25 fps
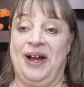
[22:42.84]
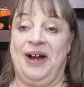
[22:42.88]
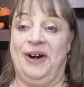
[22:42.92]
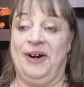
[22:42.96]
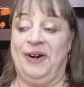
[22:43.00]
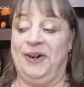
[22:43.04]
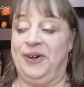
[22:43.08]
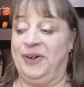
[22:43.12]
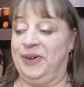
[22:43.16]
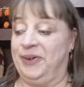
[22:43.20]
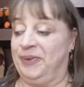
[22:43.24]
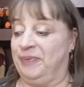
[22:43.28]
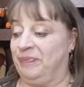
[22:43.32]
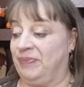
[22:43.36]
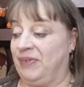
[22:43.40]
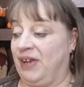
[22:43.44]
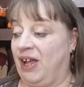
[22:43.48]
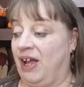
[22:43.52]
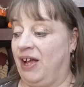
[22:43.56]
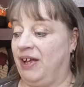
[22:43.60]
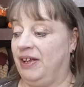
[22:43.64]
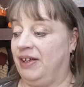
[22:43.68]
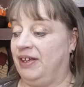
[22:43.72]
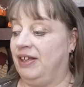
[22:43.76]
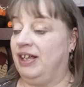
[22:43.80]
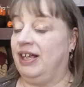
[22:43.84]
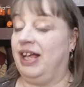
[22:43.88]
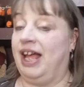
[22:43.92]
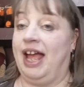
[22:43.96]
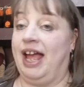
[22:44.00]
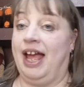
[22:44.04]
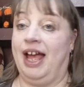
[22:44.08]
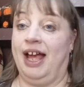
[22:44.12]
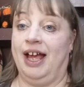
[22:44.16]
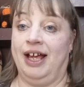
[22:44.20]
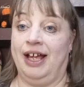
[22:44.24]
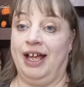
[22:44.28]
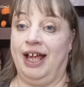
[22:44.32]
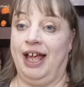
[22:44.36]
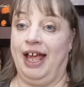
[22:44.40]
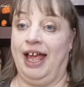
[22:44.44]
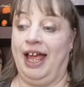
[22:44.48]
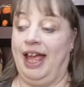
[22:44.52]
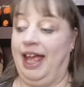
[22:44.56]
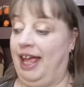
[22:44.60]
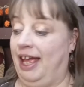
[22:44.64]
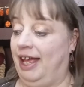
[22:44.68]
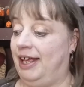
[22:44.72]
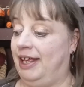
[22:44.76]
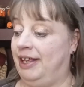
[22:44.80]

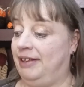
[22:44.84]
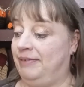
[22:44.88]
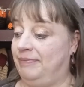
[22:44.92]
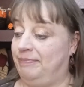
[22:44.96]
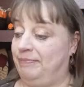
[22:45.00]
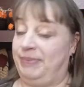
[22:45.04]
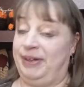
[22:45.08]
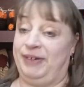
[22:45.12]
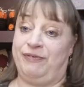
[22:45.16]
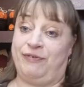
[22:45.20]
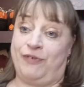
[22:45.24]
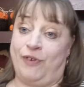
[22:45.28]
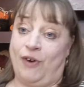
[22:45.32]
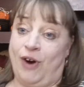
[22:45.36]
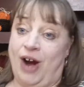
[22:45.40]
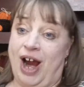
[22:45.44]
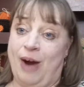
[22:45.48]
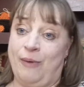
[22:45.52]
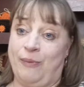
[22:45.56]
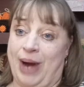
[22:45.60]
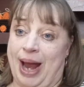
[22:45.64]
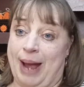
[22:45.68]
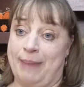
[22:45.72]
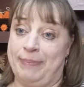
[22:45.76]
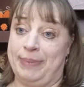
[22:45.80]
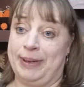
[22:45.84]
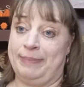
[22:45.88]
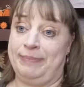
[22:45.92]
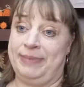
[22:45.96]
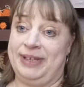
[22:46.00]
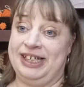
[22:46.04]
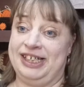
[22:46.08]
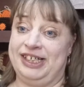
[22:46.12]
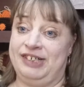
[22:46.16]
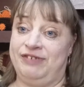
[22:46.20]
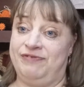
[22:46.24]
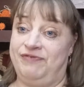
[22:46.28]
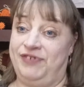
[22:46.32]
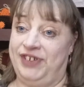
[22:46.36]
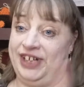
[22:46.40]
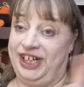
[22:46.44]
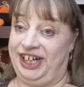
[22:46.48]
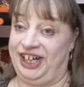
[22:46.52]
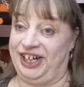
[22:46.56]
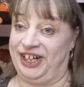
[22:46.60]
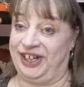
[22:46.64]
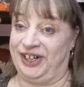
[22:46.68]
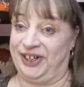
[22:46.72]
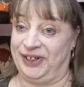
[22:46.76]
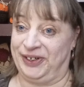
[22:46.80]
And before I wrap up this
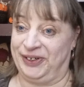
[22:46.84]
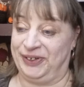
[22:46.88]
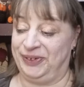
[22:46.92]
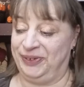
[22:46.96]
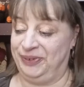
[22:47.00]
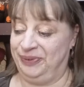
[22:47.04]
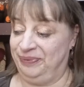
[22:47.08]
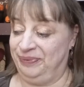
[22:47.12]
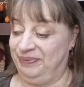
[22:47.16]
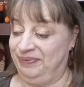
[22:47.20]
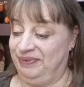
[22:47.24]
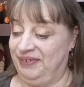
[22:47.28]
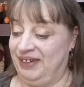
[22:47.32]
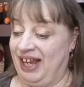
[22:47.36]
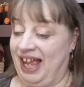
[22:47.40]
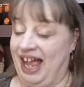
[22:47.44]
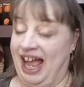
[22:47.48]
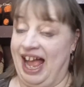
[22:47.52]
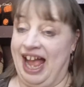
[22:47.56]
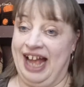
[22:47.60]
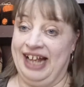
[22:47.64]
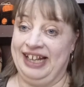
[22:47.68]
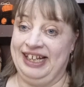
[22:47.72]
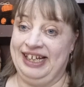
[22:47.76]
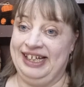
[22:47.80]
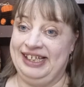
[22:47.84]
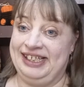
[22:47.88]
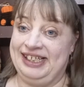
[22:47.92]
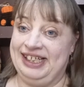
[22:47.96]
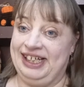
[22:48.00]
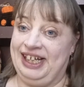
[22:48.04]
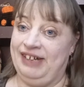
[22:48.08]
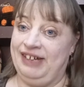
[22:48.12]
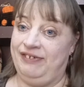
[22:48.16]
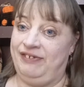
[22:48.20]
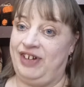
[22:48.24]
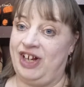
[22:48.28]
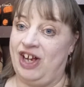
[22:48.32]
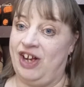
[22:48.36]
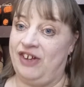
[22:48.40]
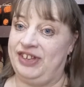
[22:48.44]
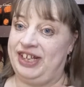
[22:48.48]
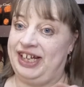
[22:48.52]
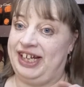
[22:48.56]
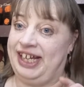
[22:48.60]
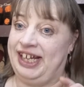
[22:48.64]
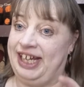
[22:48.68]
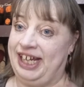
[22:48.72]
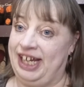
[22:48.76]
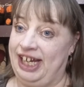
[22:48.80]
video, I need to give y'all
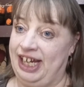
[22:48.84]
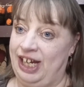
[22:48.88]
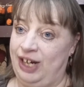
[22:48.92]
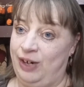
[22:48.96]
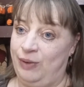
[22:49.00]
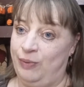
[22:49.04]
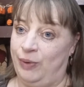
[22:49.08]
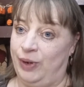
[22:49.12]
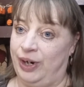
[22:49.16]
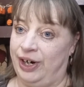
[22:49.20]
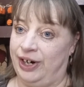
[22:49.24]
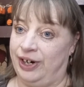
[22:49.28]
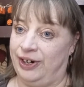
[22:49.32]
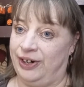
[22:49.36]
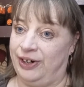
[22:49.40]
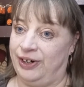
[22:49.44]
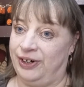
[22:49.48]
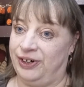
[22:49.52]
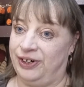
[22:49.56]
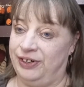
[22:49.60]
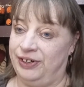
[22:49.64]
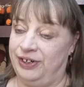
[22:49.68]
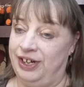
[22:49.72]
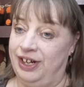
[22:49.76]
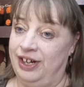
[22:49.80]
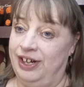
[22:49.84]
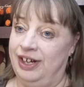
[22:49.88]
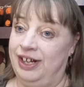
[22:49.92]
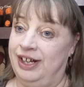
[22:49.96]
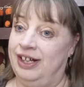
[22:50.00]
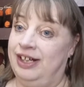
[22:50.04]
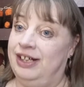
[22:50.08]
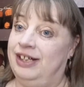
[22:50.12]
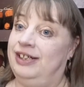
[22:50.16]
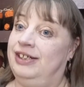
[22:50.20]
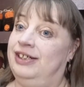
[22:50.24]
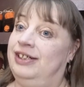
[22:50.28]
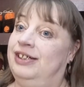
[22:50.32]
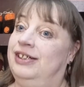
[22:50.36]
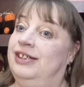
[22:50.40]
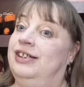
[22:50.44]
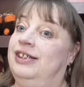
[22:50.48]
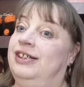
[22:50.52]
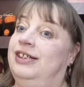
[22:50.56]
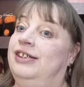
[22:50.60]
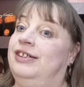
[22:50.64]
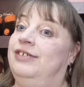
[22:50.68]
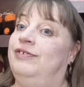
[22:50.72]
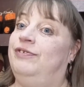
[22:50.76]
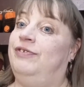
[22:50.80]
the keyword
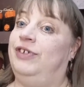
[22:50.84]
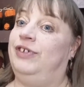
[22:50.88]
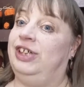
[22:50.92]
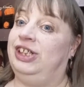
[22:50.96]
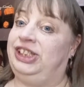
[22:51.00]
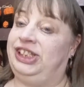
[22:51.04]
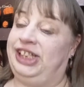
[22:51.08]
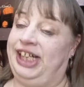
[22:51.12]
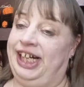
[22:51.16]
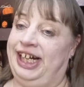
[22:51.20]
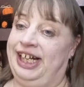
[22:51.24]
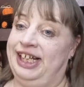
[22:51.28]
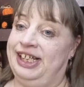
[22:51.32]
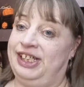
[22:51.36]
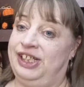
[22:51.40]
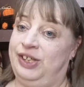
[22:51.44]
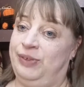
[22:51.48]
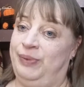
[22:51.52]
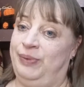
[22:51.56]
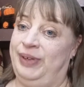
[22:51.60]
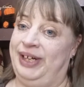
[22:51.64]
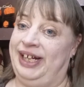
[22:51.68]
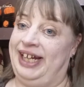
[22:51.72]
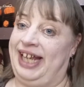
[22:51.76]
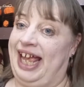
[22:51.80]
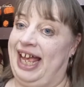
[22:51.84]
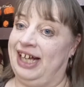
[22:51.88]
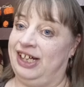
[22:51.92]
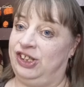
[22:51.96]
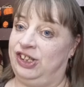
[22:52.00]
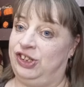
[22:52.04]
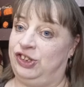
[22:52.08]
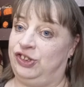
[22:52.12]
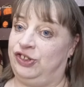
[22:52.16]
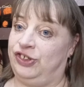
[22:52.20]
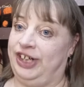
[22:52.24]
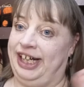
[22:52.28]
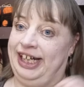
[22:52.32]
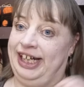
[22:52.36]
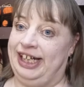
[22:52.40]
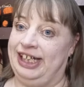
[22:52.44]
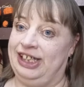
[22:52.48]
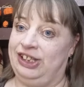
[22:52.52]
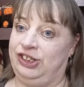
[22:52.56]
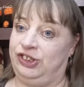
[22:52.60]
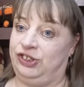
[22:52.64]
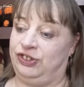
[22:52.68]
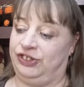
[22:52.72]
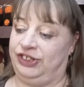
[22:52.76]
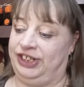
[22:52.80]
for a chance to win extra
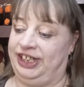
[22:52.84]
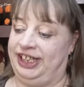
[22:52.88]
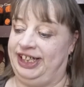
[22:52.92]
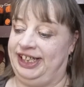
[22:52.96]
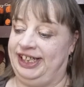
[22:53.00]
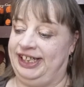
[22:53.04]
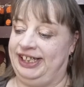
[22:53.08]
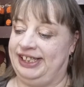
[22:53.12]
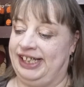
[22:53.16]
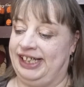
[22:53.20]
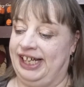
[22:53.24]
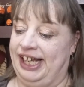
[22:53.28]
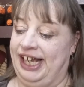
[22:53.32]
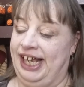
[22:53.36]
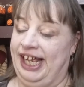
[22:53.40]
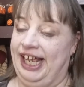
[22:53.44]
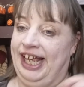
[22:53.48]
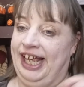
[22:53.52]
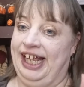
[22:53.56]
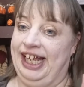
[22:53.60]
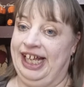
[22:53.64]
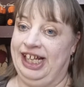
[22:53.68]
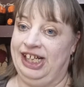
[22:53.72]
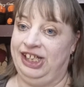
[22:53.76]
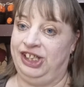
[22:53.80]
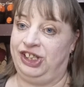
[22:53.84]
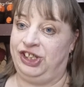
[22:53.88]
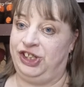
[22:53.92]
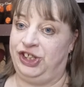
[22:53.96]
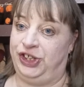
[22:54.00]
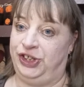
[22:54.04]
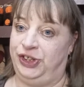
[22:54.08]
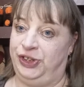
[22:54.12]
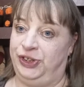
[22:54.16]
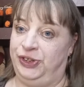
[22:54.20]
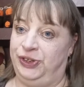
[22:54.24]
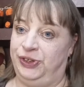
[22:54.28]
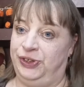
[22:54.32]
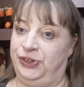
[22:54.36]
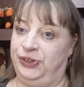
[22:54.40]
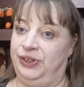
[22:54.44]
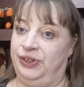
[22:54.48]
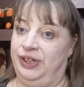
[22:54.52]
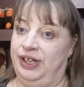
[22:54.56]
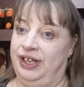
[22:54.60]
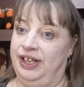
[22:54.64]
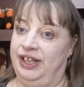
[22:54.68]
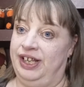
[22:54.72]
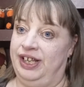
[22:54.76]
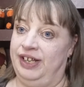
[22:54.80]
entries
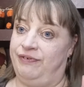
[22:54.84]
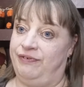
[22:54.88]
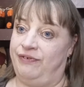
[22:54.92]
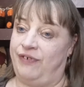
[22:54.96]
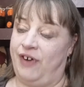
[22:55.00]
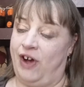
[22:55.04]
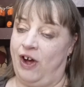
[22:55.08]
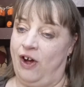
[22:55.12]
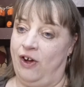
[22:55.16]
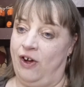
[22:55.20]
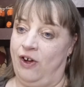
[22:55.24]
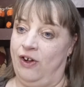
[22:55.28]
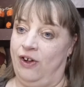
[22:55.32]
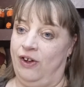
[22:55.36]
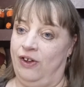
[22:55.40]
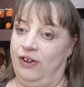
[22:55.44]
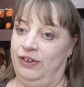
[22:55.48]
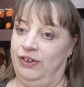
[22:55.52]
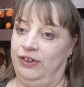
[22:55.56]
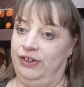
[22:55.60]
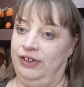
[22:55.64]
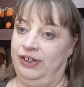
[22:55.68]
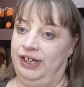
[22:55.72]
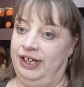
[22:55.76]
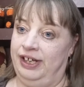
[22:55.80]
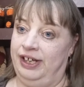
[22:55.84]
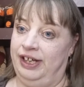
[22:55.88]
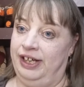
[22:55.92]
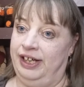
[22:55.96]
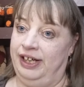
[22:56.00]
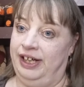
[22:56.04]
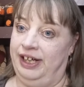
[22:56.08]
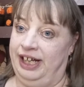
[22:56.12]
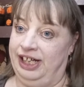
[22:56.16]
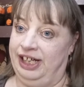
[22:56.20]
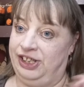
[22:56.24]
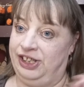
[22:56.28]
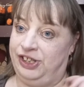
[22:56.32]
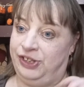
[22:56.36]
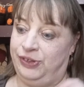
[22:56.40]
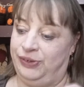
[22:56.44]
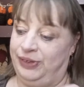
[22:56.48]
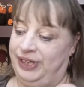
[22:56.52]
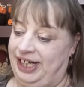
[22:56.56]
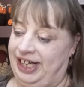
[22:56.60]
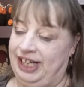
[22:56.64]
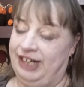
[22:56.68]
into the fall, into a